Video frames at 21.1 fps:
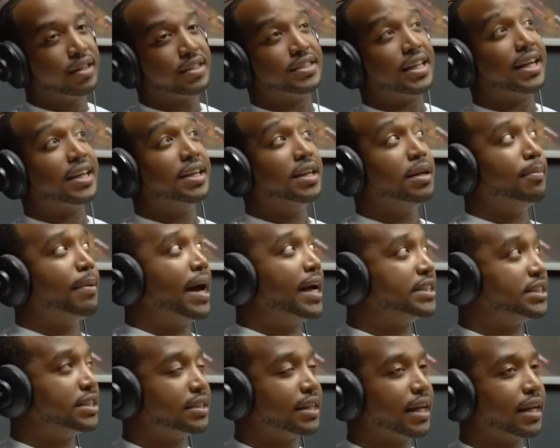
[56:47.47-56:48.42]
I couldn't
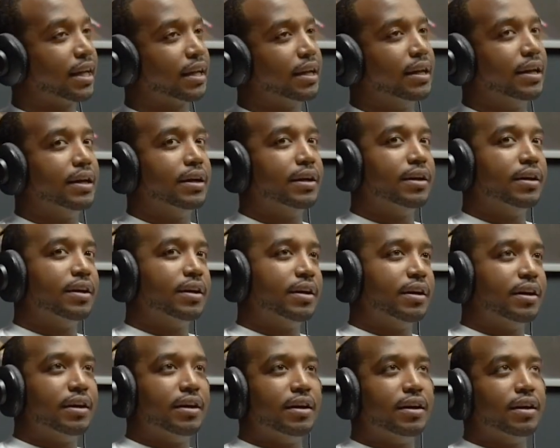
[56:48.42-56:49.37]
imagine like,
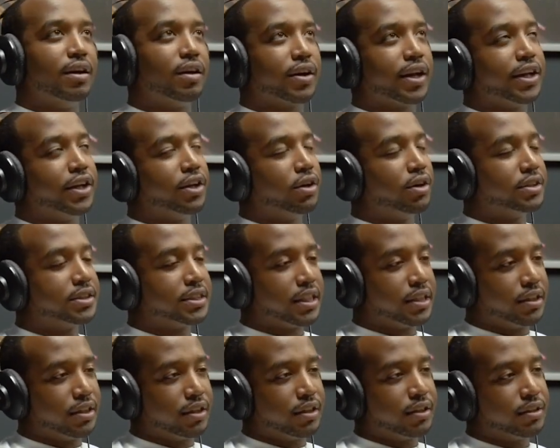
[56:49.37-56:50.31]
okay, you're on
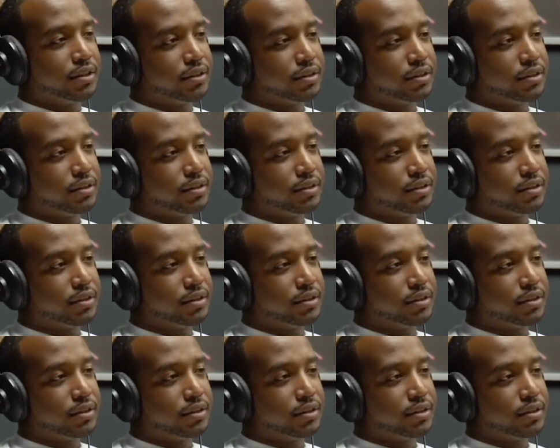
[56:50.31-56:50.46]
Tinder.